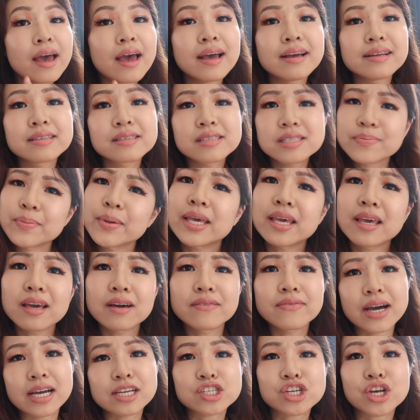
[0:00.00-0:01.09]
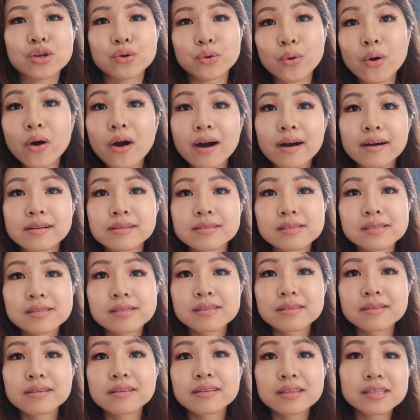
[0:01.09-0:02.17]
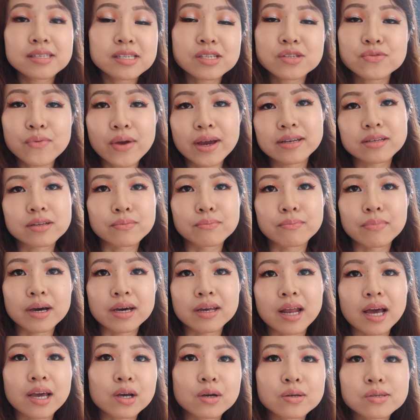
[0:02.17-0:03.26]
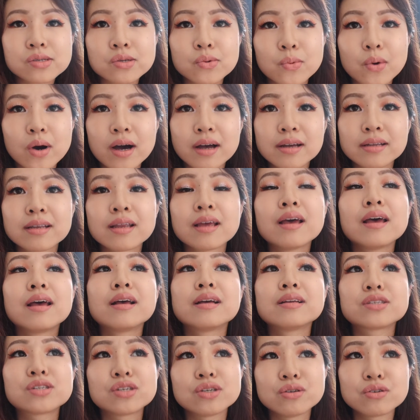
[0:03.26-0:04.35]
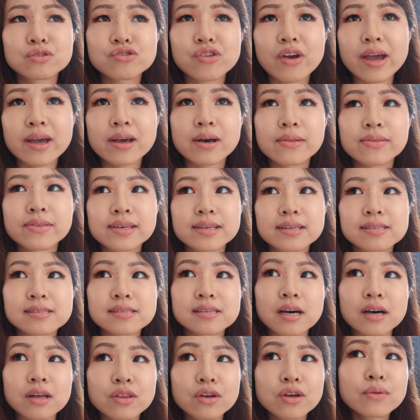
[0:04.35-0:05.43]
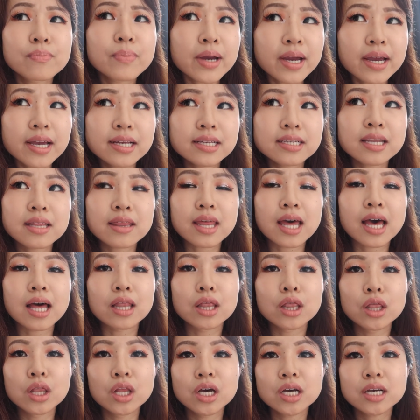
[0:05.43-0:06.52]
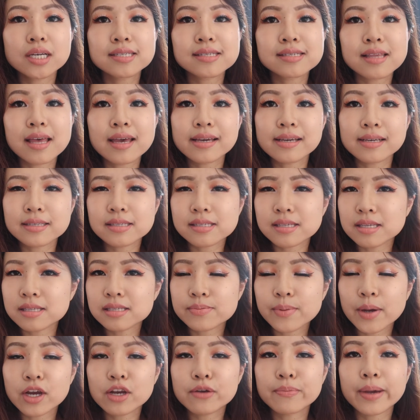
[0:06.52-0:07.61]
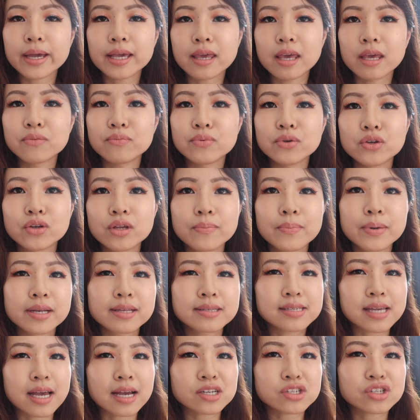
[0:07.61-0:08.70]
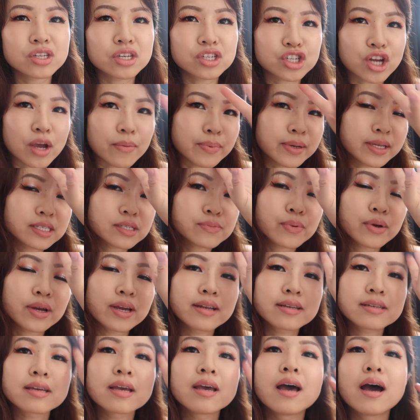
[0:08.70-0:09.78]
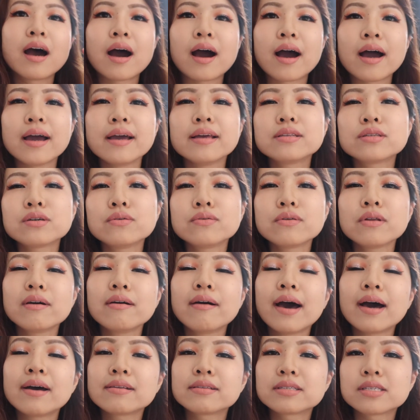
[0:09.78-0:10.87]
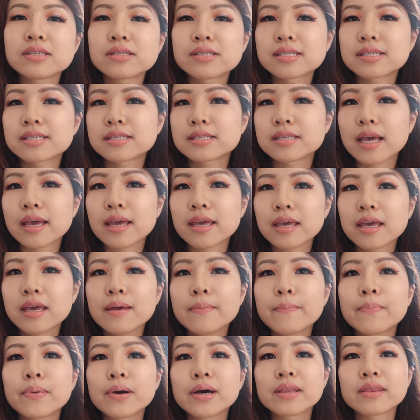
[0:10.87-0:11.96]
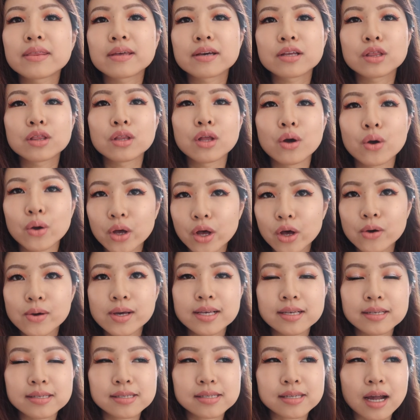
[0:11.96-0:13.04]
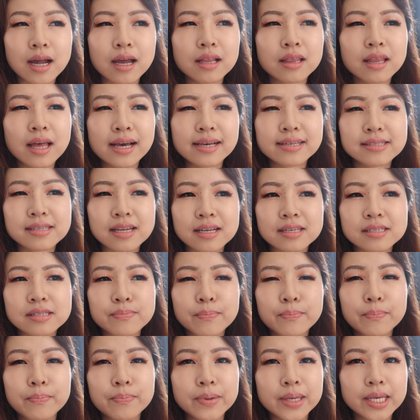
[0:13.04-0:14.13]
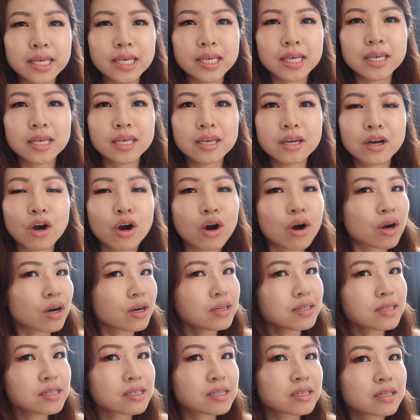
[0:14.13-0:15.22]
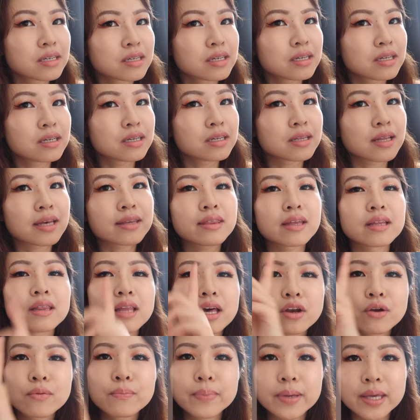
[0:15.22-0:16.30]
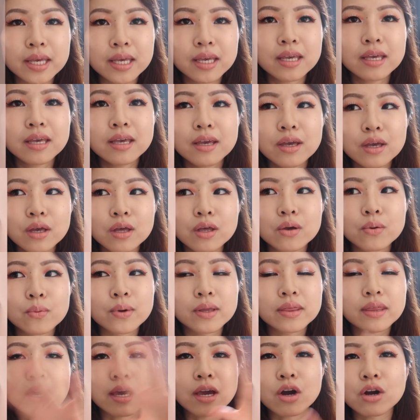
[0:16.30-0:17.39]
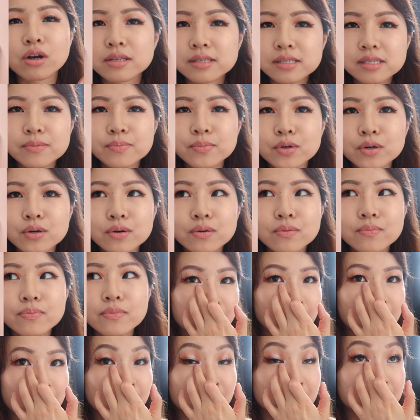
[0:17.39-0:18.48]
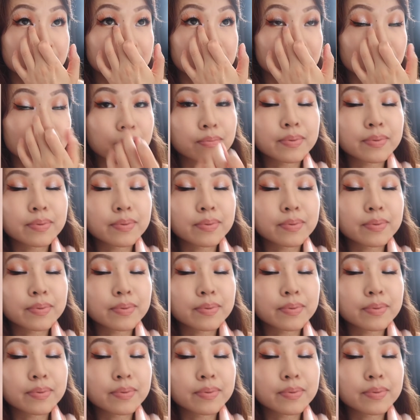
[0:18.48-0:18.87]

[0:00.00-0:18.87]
And speaking of eyeshadow quads, this is random, but I also want to try out this other brand that looks like it's inspired by K-beauty, but it's actually a Japanese brand. I don't know how to say it, but the logo is stylized as bee heart like the letter B with a heart symbol. I'll insert